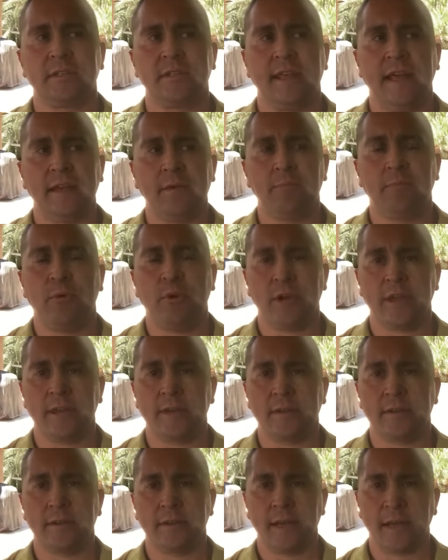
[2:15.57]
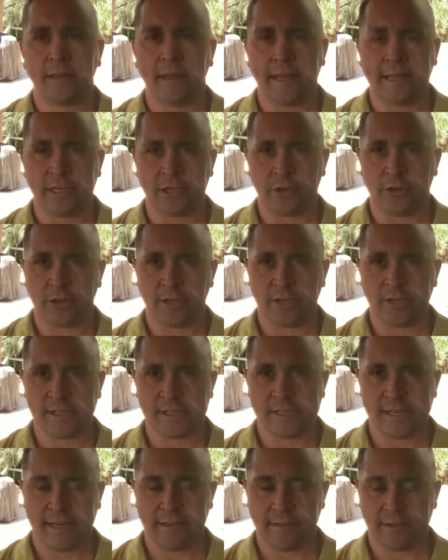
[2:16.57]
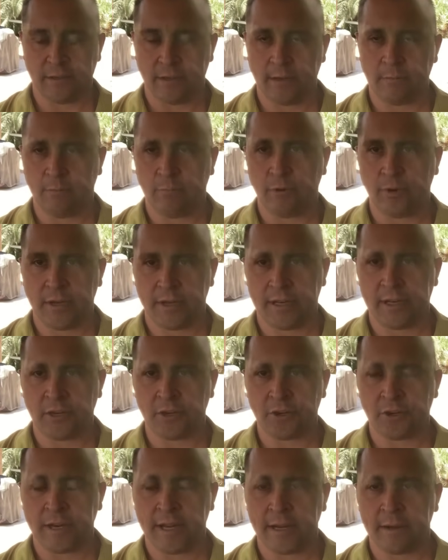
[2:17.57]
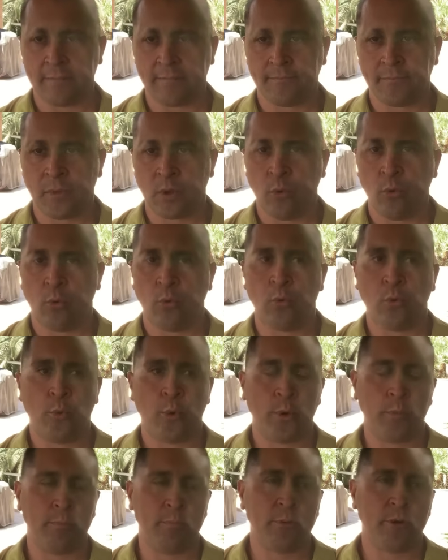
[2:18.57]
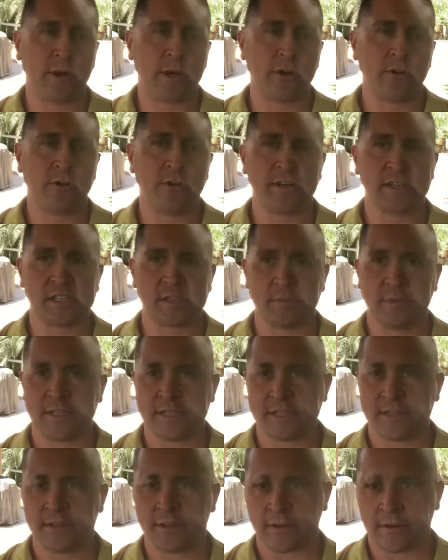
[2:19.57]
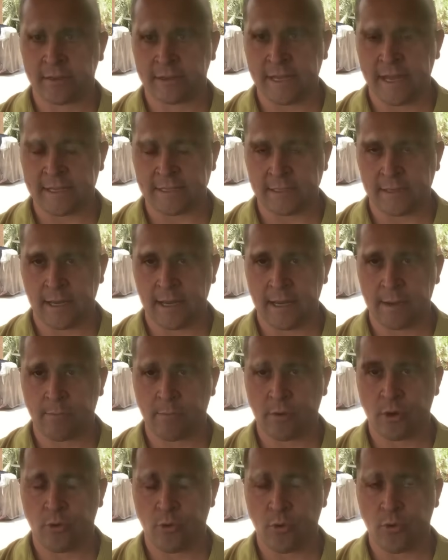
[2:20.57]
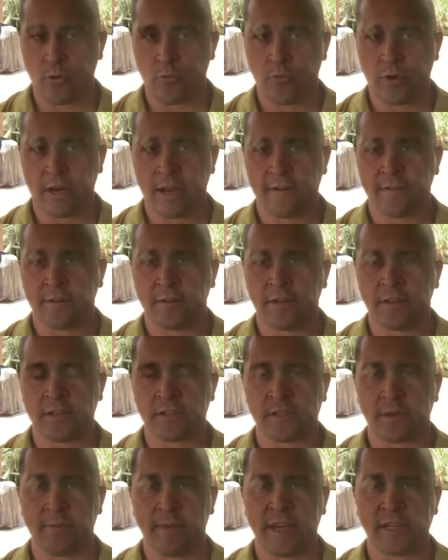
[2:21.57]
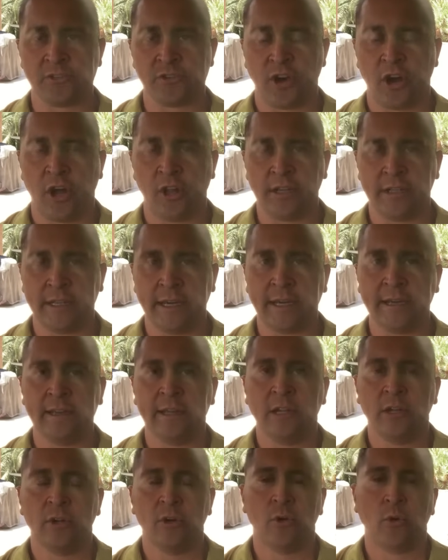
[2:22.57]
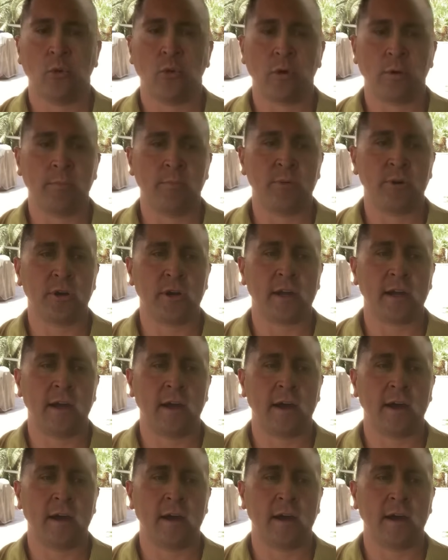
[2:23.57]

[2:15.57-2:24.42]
then book it. Like you're gonna stay there and book it in your name, or book Christmas during that time, or whatever, there's a major holiday, or book